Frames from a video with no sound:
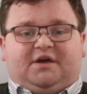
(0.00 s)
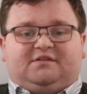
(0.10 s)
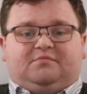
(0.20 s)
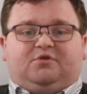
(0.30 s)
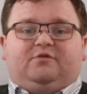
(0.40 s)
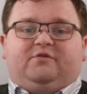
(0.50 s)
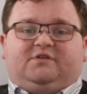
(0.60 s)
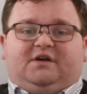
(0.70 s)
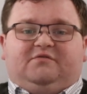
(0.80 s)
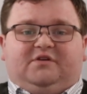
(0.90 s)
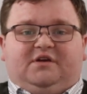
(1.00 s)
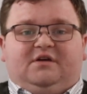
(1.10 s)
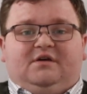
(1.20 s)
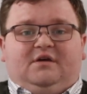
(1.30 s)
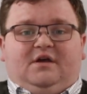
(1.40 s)
best improve your safety
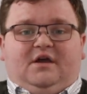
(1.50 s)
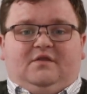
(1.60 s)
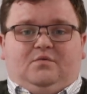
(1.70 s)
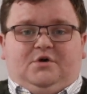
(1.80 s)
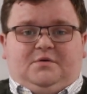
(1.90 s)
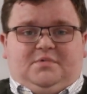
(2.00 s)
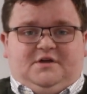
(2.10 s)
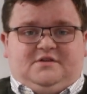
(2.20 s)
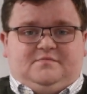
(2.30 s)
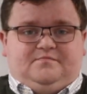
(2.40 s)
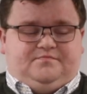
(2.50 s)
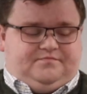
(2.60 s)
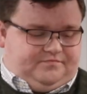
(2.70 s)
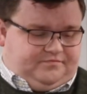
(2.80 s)
in the workplace.